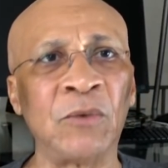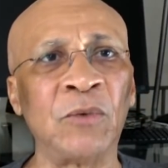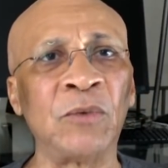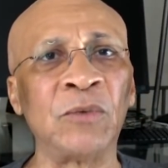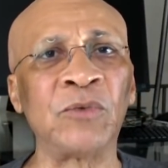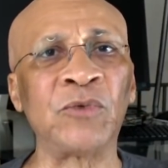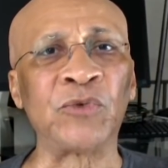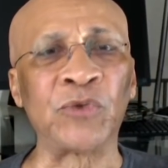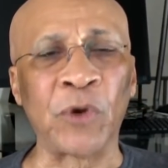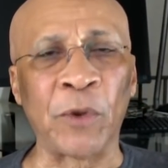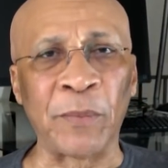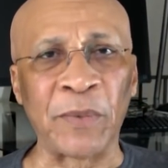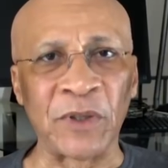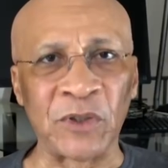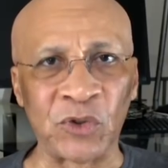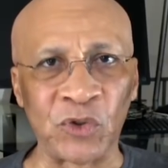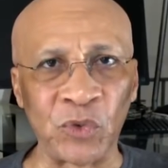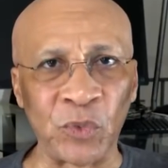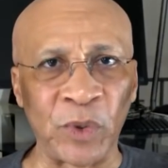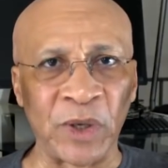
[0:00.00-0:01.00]
Trump is
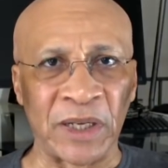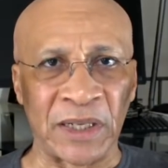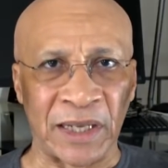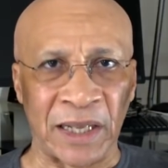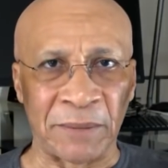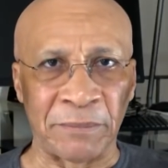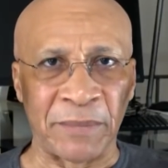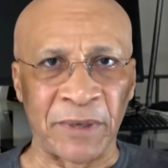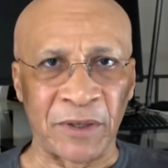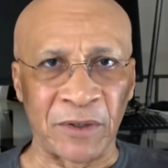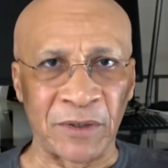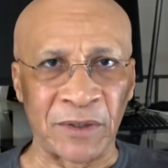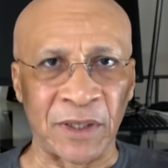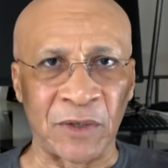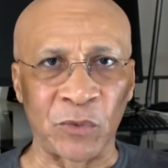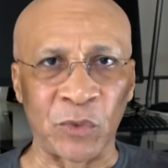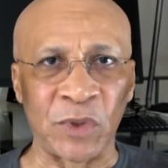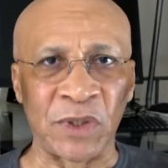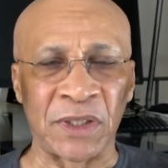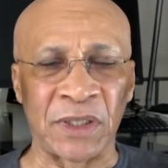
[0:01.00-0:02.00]
doing a lot better
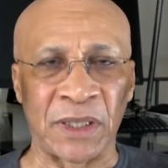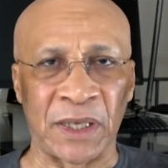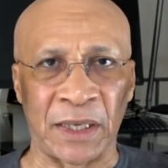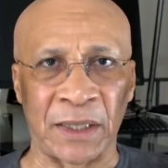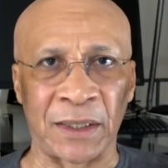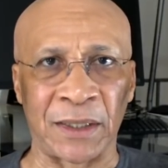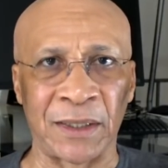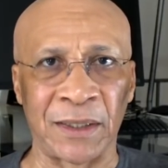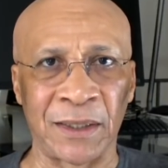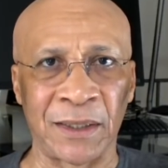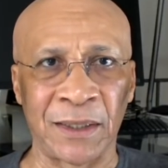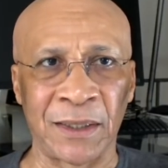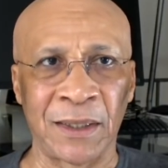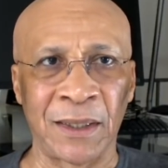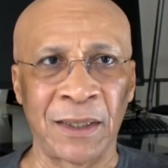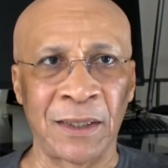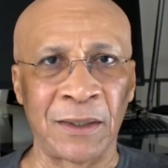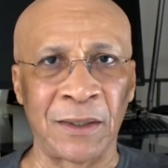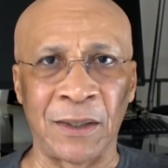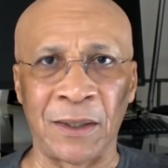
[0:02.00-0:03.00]
than we think.
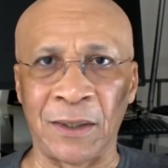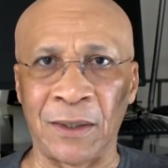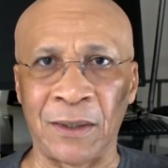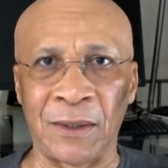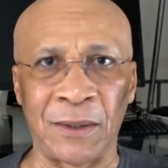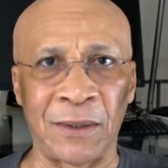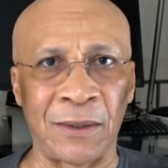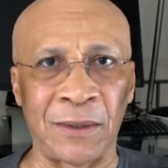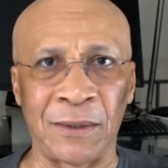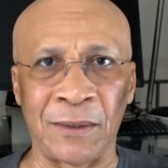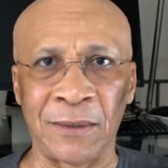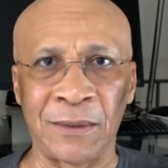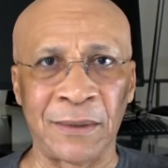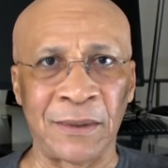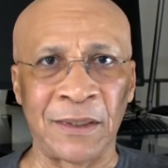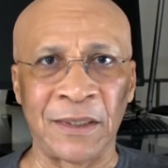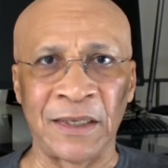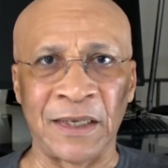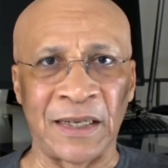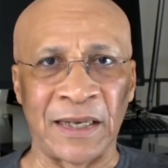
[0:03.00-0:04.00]
A
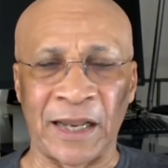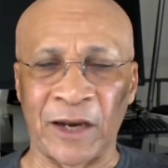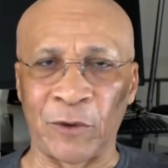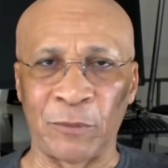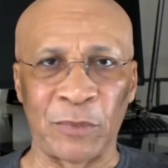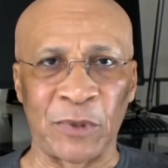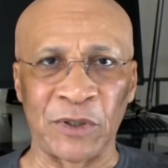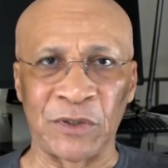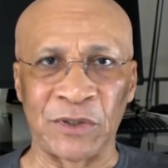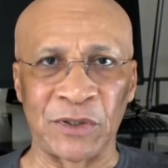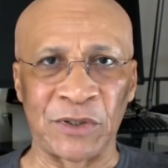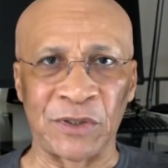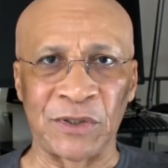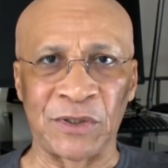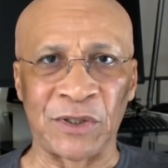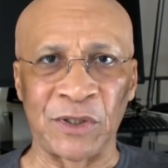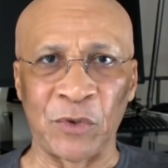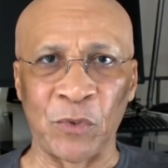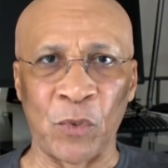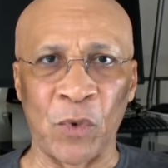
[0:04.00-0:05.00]
lot of places
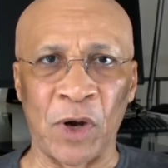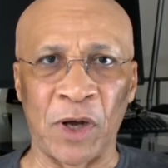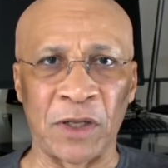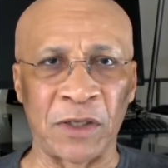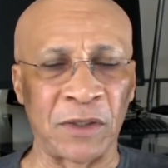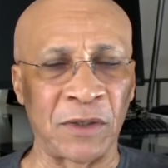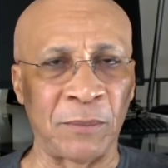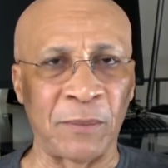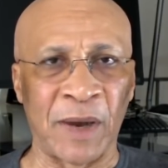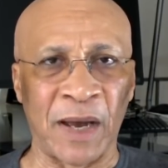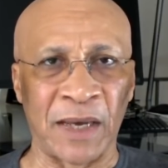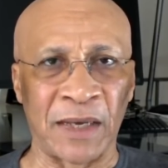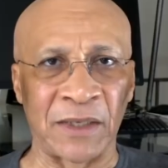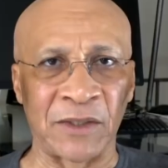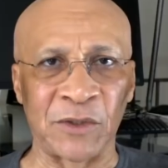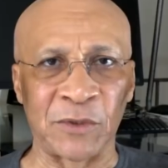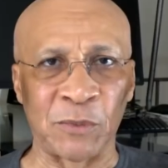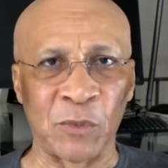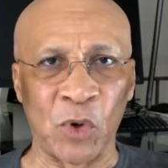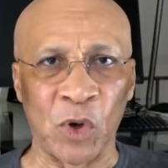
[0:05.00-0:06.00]
he won by a
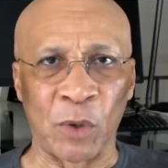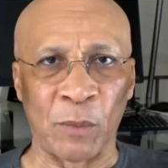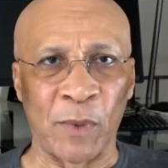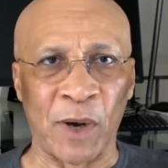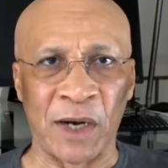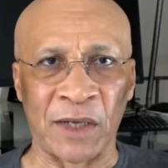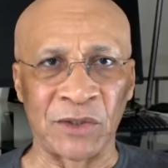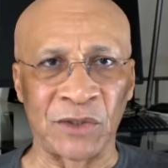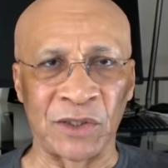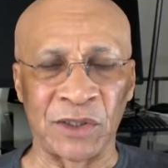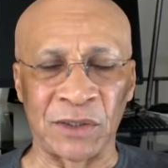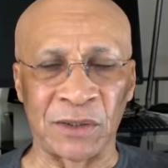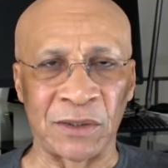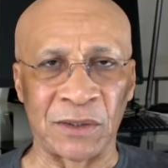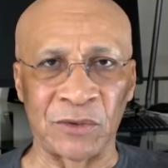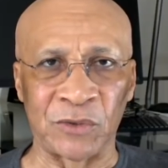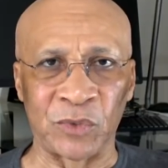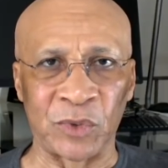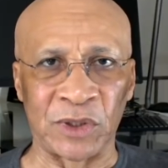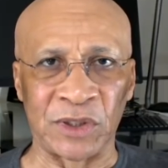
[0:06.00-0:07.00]
small margin
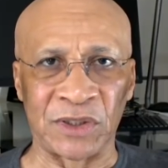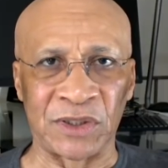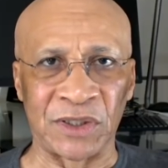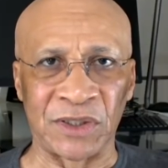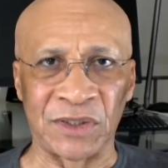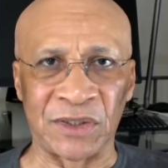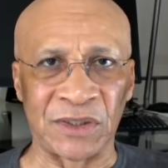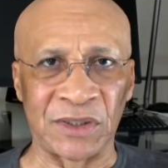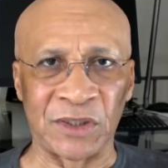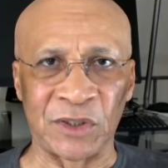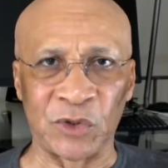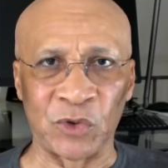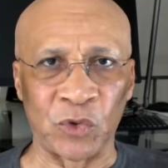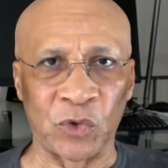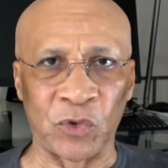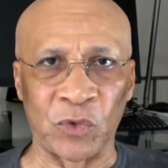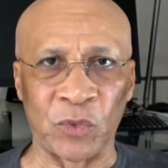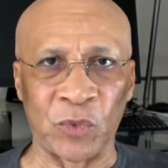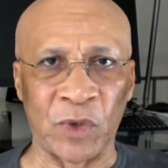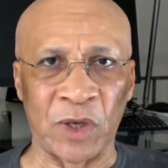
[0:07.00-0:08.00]
in 2016. He's going
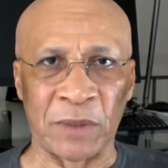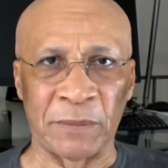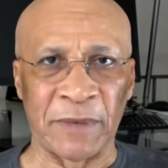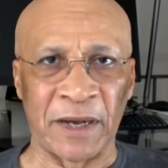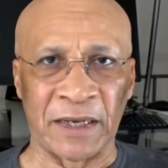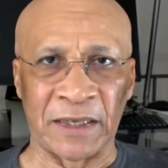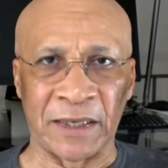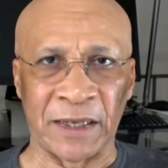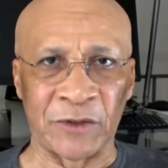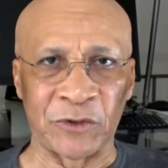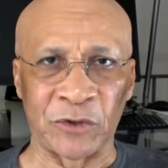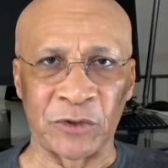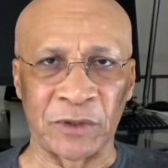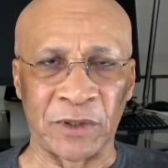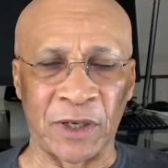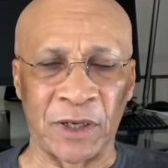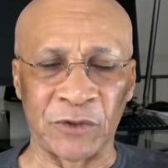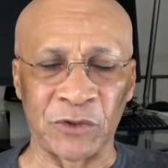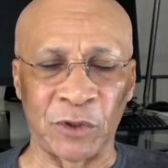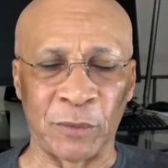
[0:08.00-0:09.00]
to win by a
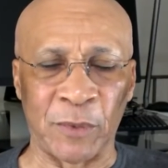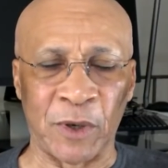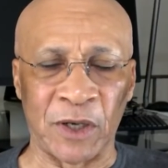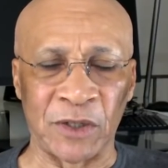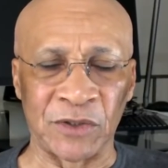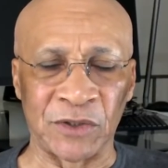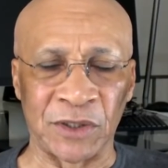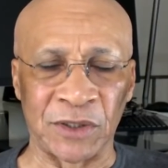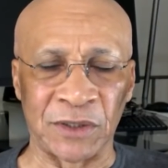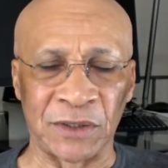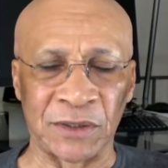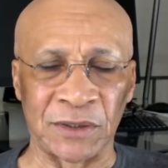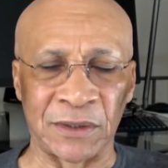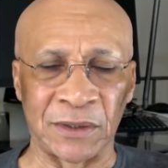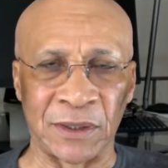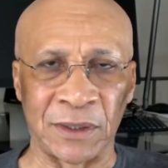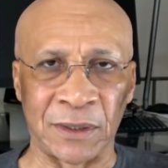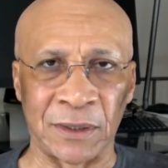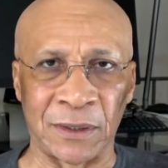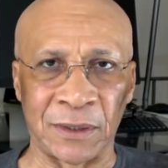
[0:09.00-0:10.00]
larger margin
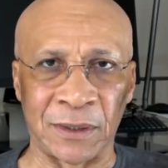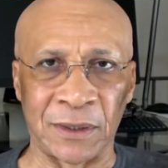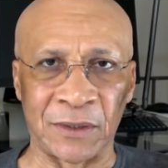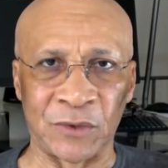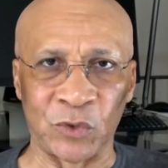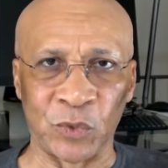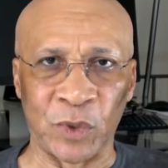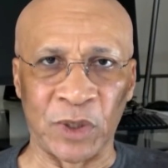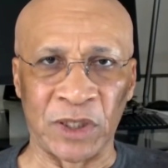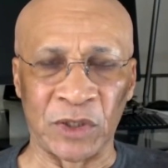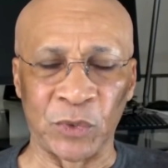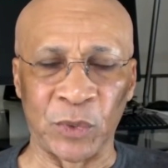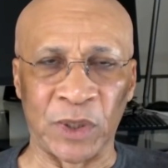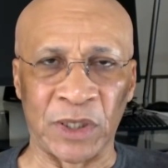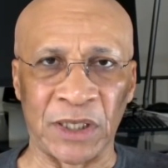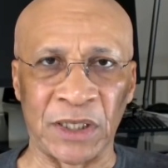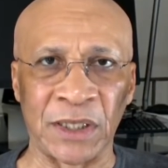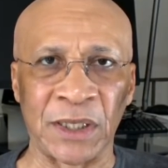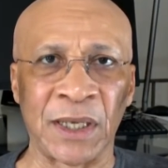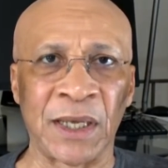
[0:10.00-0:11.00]
in
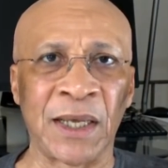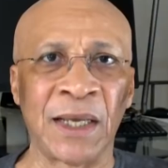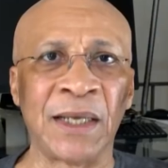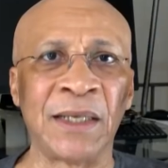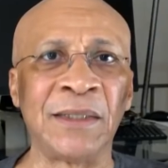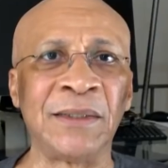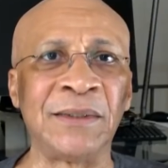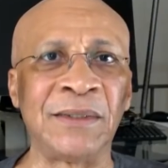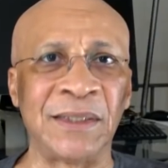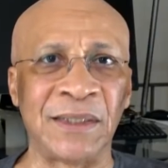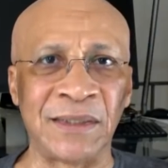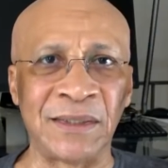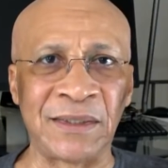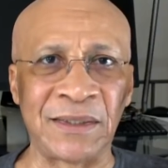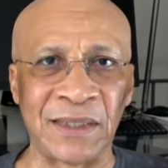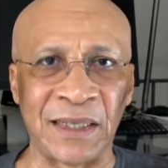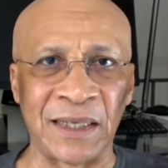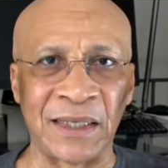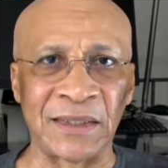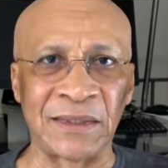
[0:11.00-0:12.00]
2020. These
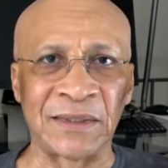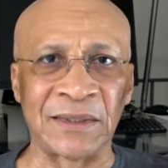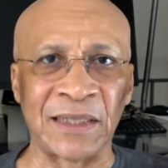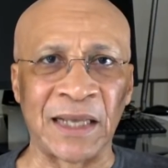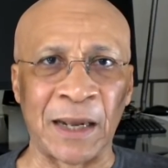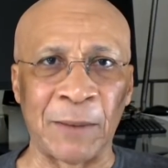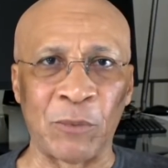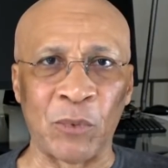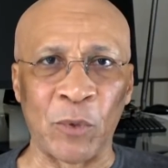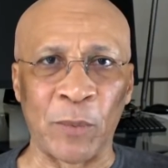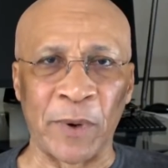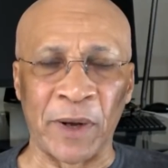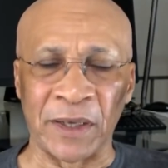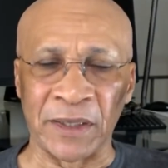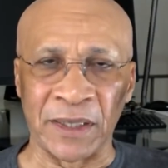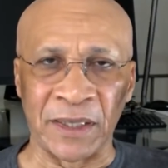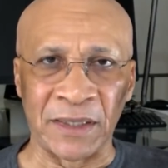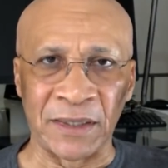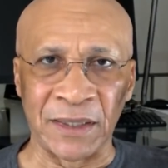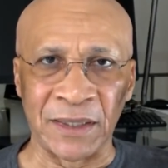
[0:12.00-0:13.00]
things are
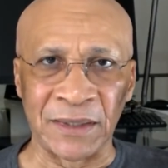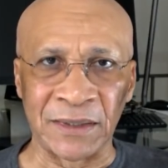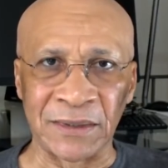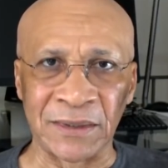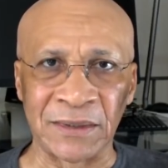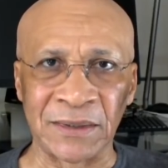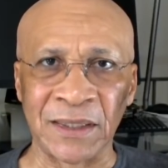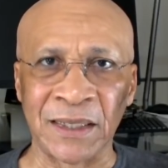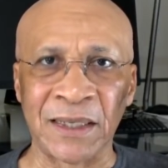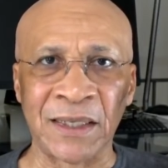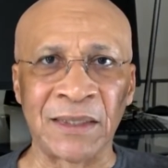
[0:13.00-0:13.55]
propagandas.